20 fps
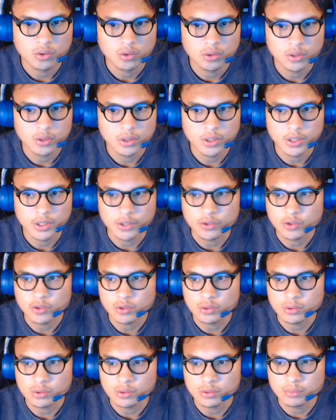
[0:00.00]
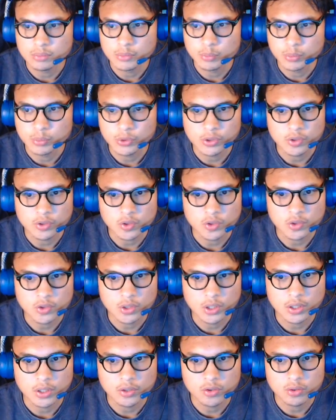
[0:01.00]
Alright, so let me put this
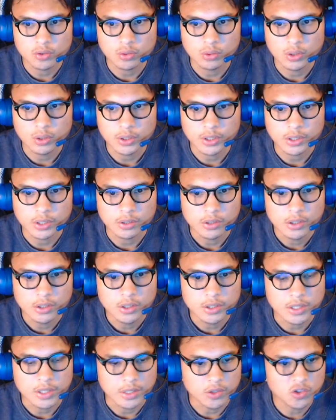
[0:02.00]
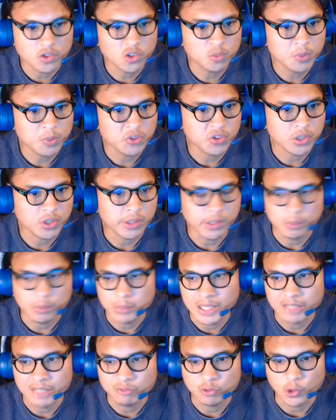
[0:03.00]
aside. So again, yeah, this is basically the
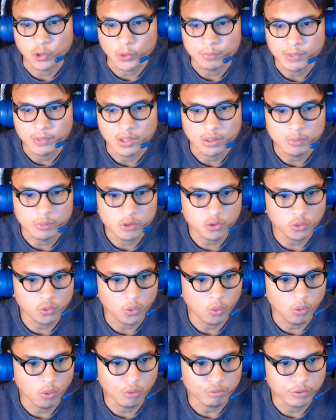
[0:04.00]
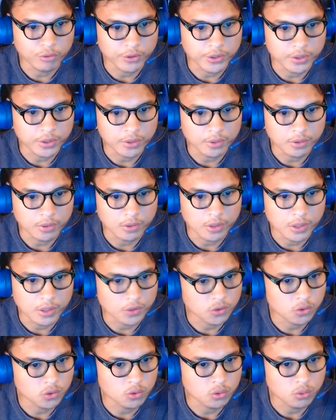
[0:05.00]
platform. Let me just go over here
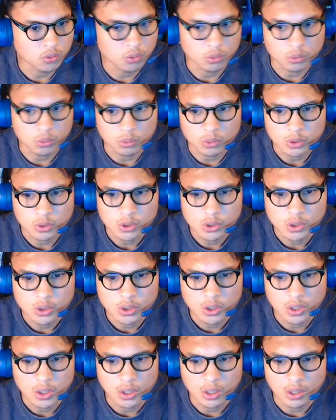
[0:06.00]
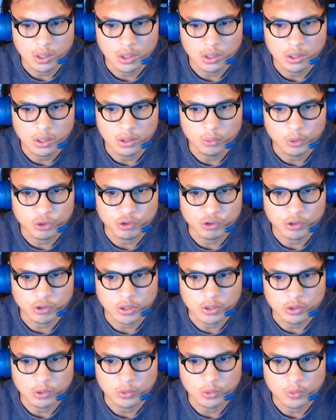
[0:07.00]
as to what you
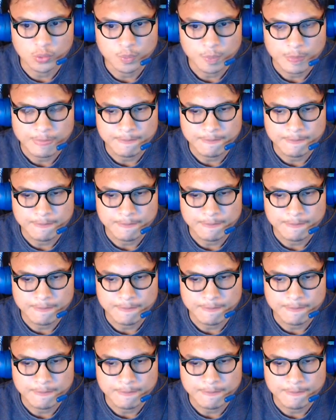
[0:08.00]
can do.